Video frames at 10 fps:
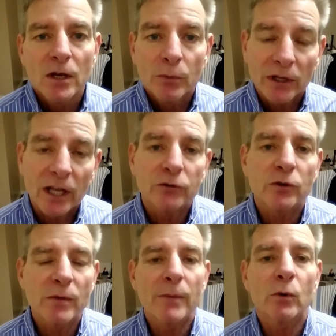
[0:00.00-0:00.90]
But let's
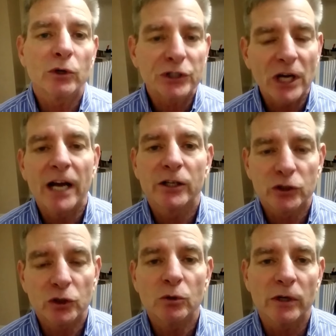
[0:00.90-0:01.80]
remember what China
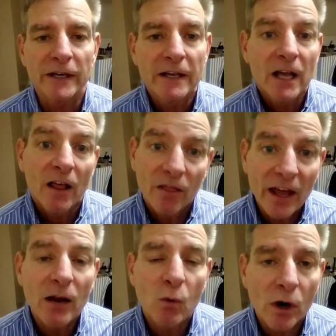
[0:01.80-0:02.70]
is doing.
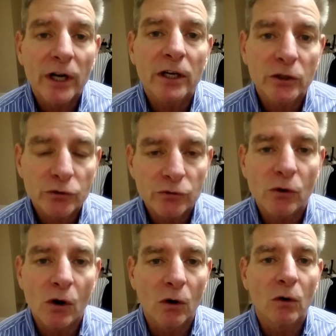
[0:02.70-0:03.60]
They want to
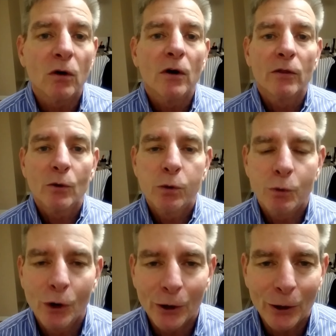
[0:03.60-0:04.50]
control the
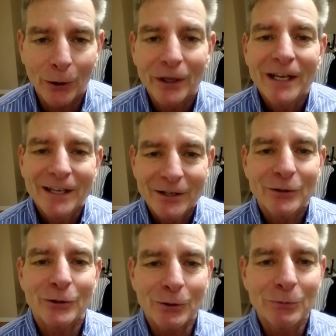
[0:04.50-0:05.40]
world in
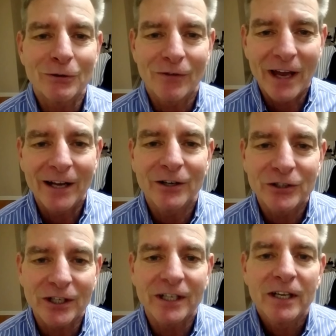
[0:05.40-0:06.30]
terms of
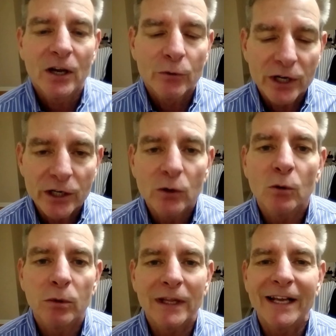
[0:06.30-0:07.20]
energy,
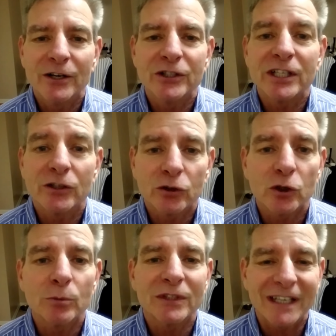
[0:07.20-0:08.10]
renewable energy, in
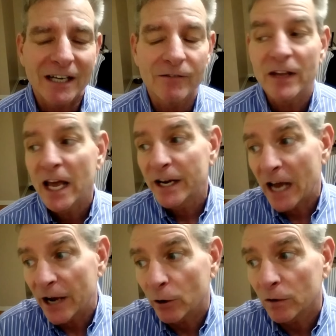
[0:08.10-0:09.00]
terms of
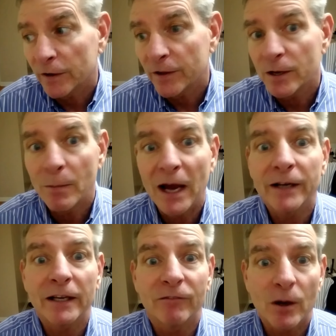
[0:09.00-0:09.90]
not only the
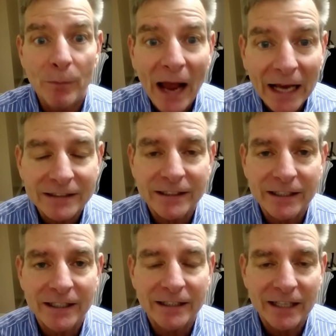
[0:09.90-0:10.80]
amount of
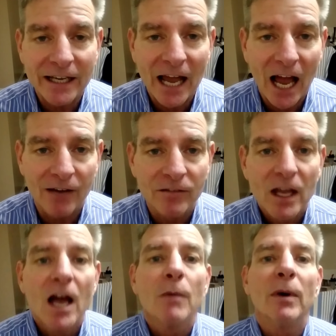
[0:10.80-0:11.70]
capacity that they have,
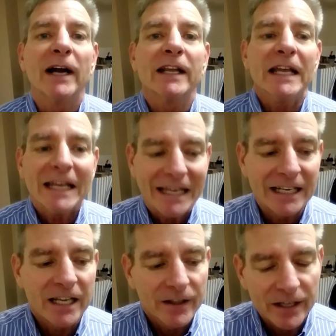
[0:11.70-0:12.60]
but
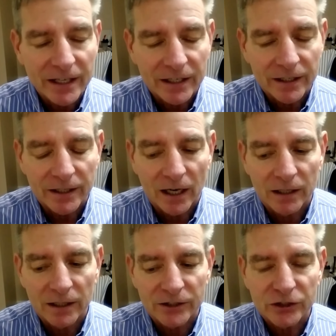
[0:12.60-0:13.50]
in the,
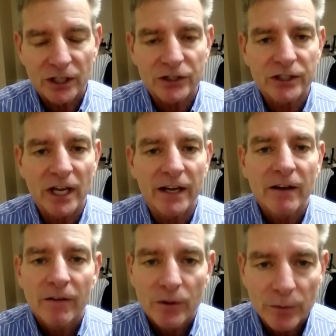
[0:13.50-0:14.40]
let's just
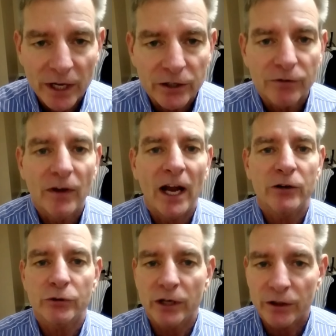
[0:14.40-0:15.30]
say, the
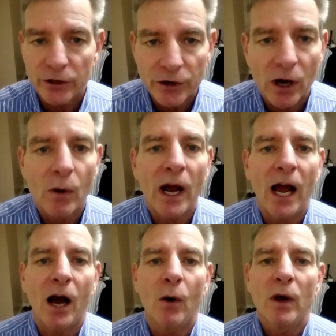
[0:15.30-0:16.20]
manufacturing, the
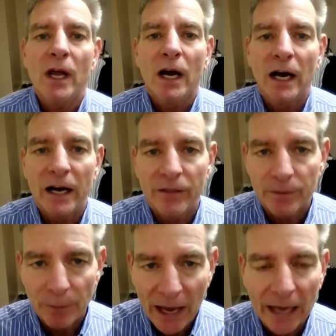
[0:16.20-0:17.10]
know-how, the
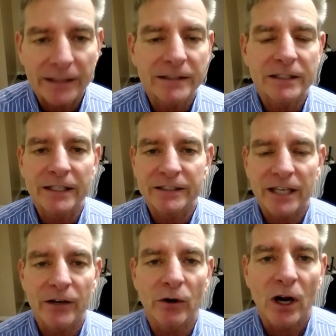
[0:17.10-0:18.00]
patents,
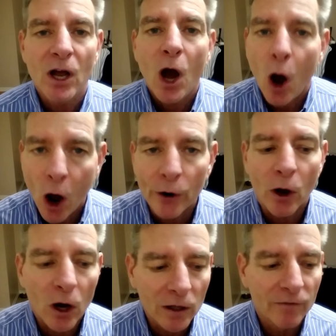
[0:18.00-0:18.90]
etc., on
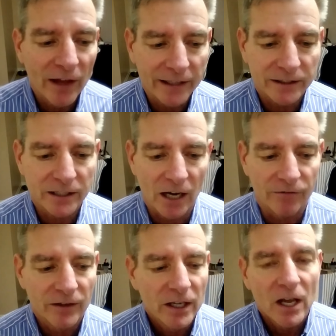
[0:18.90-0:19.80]
all of that
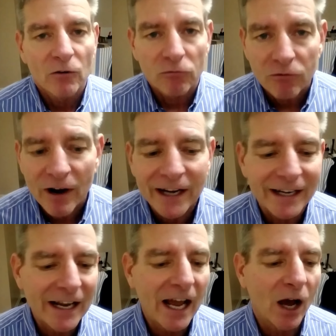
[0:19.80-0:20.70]
stuff. Right
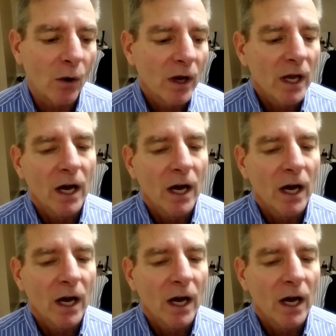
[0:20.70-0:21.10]
now,